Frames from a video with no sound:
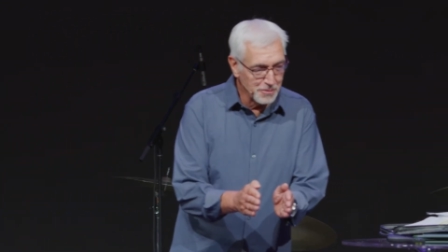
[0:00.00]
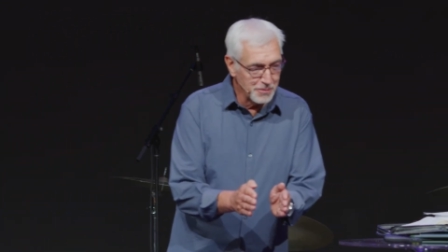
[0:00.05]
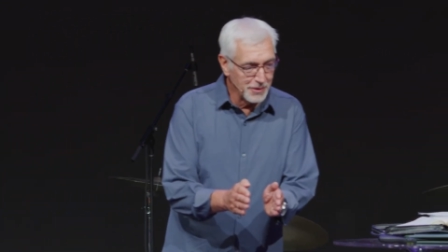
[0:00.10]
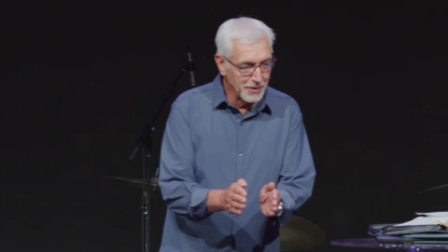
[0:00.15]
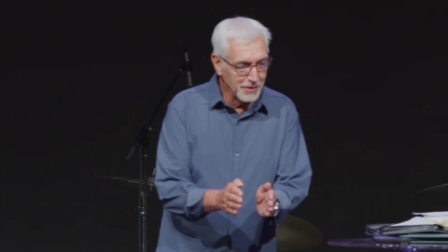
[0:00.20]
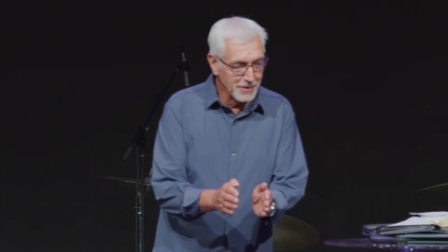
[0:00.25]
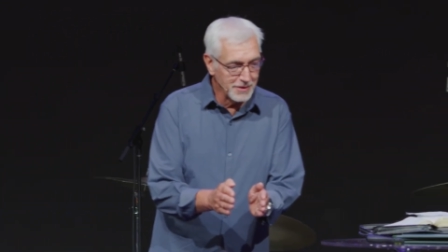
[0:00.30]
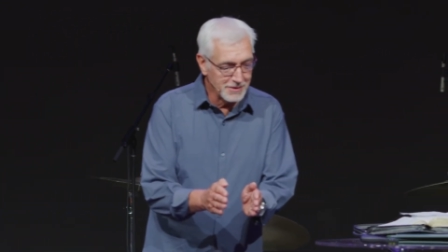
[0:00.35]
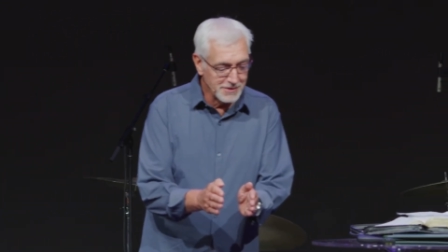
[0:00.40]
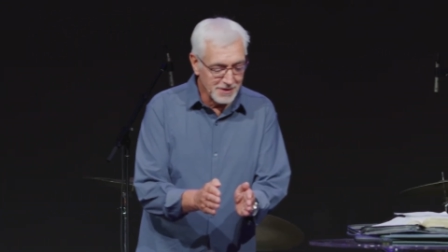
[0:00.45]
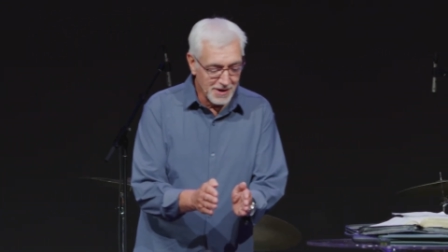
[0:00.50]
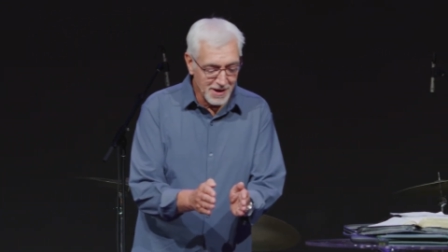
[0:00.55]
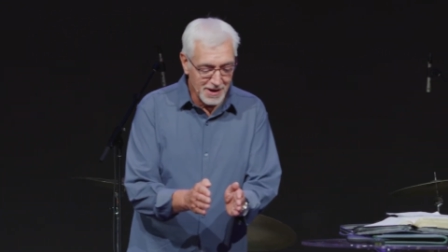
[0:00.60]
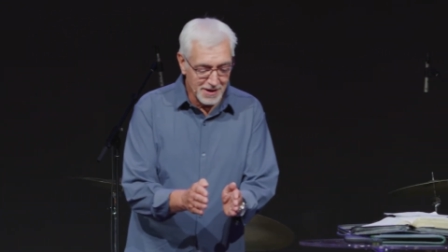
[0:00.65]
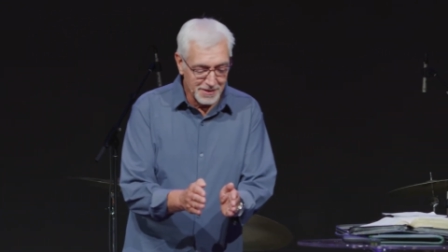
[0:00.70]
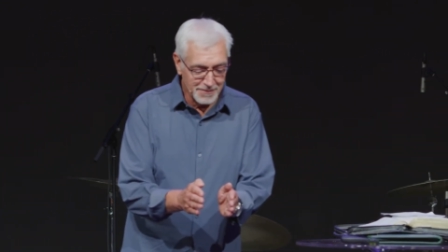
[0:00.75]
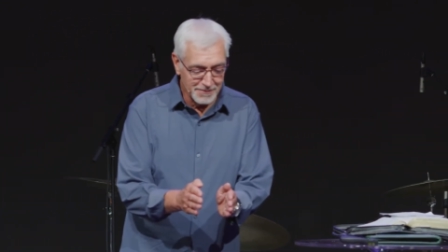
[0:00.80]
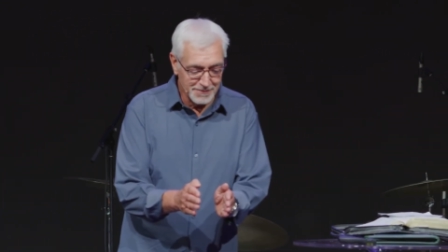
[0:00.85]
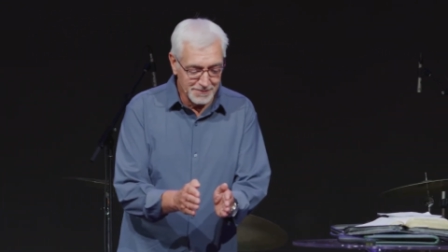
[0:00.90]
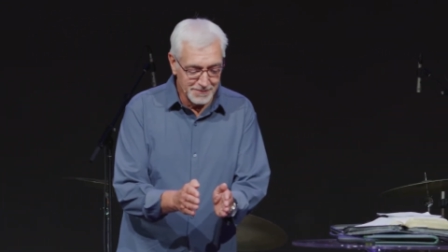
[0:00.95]
period of
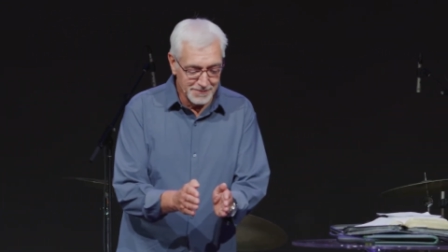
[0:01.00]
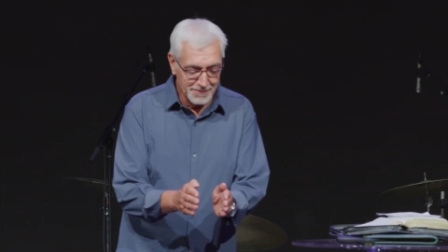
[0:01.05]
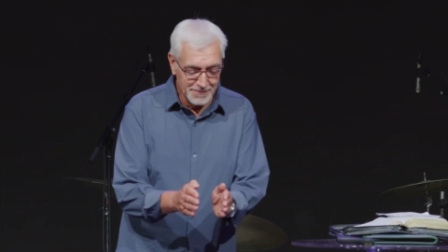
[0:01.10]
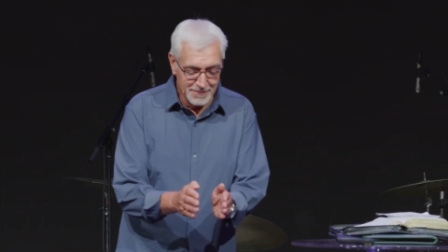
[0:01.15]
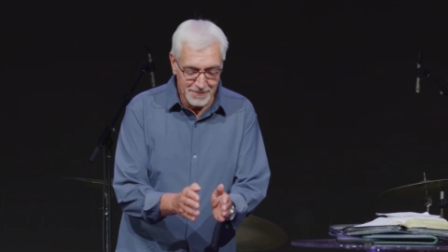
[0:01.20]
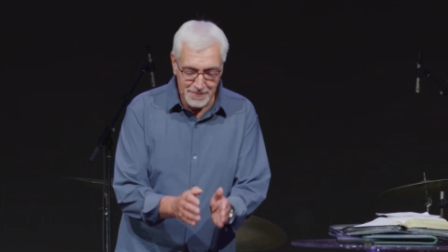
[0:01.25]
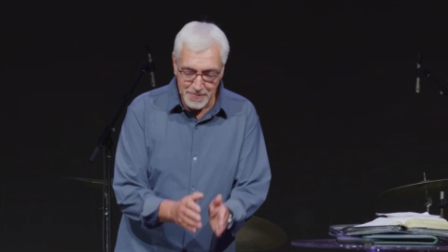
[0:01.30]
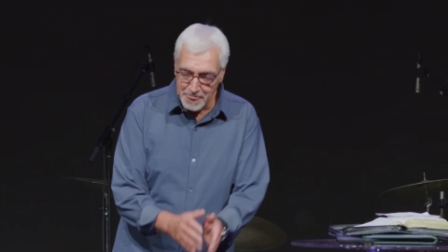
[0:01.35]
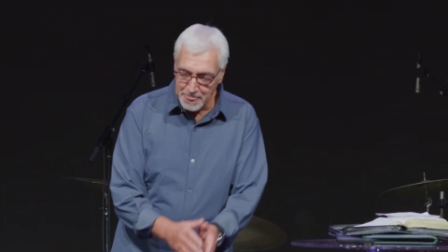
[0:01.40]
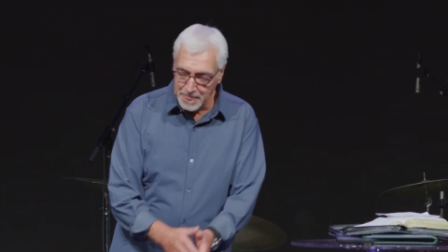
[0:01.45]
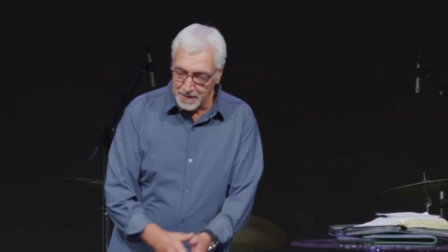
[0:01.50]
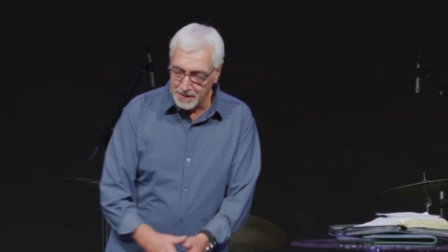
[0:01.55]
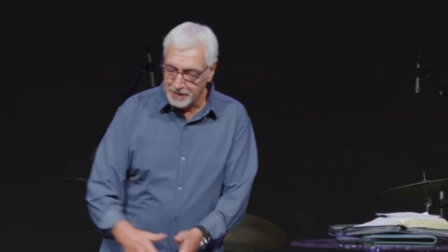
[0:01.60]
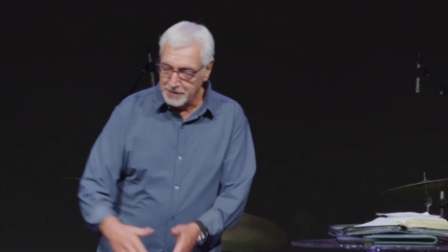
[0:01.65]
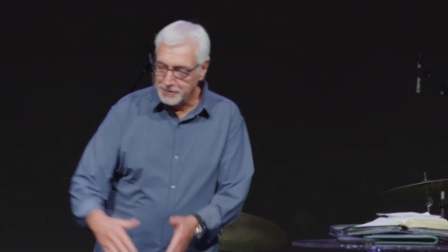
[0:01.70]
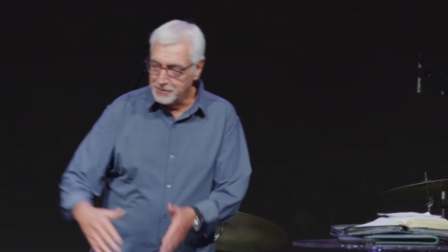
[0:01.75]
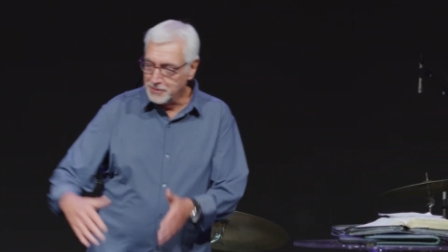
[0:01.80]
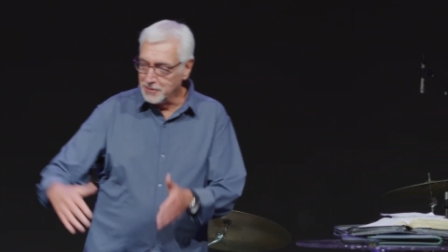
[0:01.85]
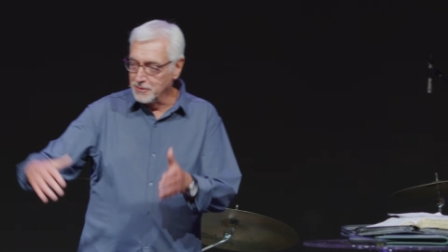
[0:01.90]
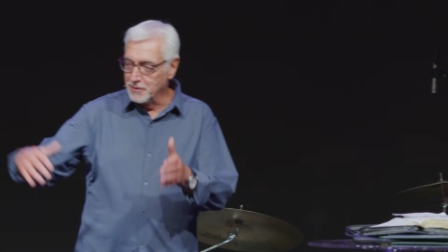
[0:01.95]
time.
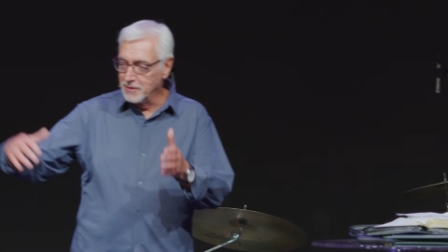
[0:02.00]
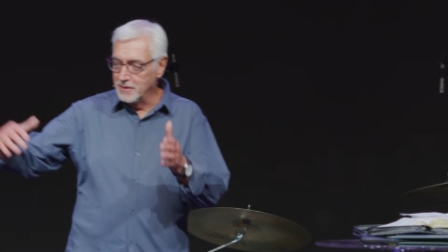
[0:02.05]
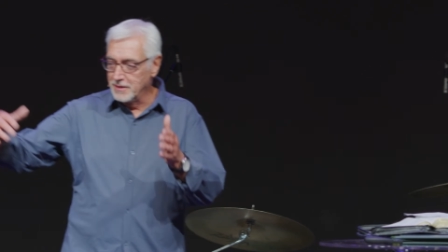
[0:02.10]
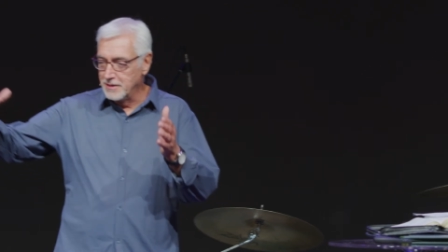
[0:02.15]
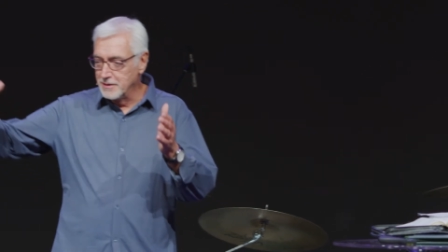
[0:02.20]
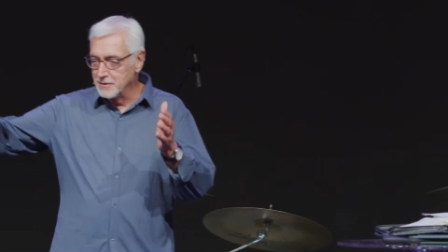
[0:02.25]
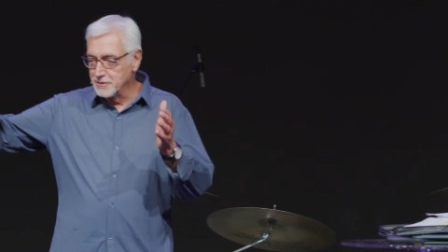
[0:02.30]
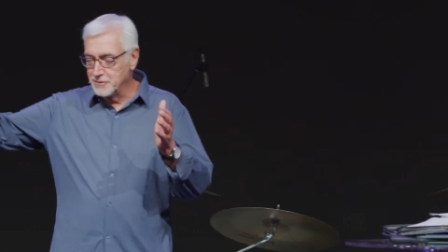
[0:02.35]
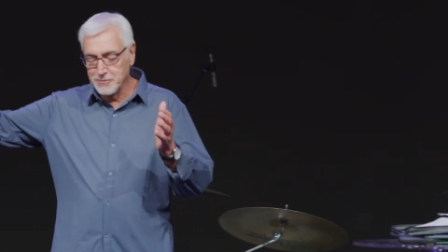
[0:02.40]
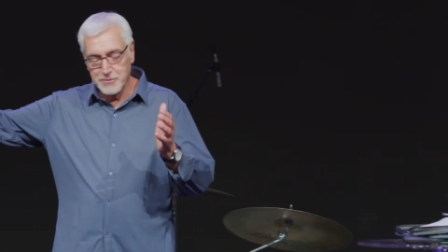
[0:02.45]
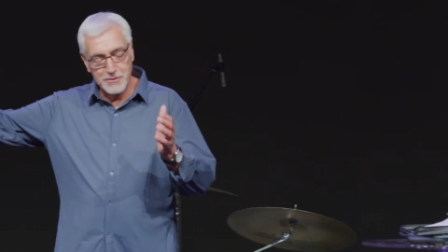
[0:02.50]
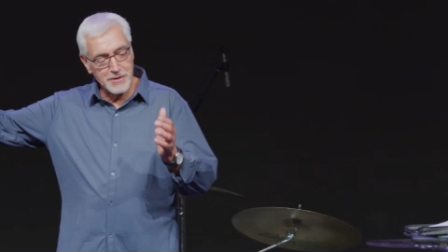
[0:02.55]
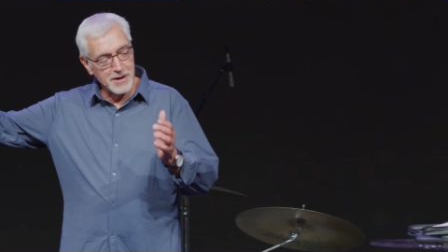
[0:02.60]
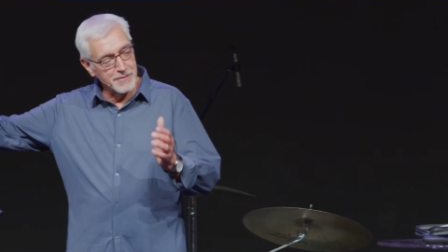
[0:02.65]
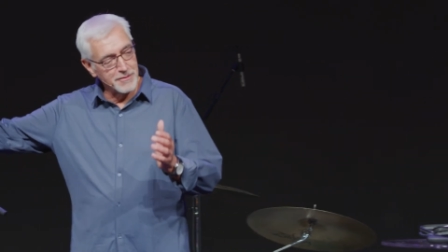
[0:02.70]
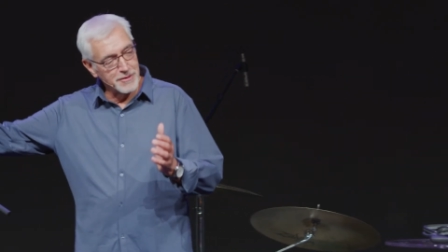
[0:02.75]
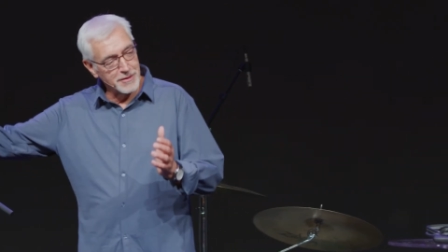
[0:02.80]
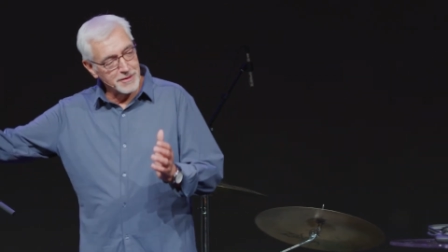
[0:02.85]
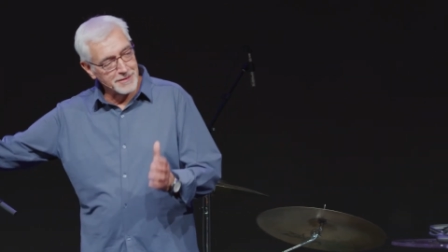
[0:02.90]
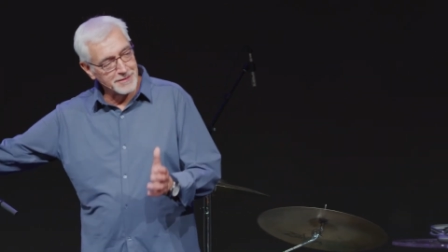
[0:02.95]
Eternity is
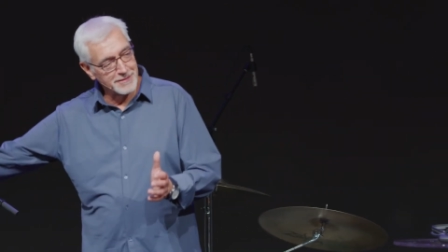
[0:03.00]
forever.